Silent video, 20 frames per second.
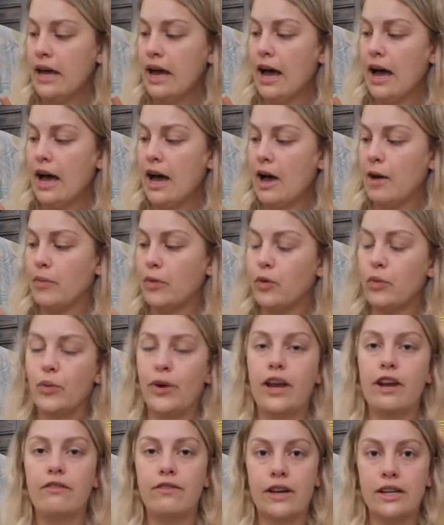um,
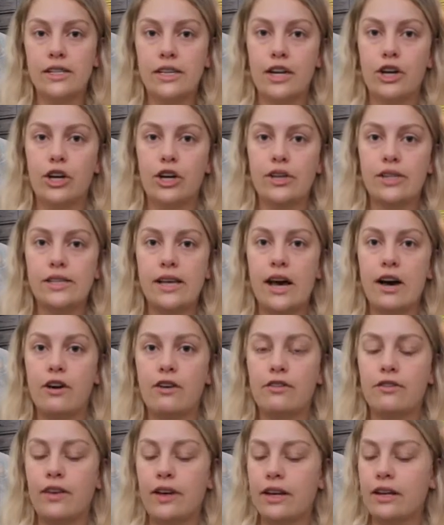reinventing
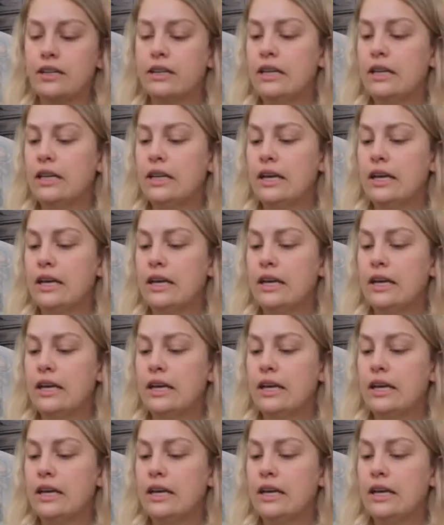herself and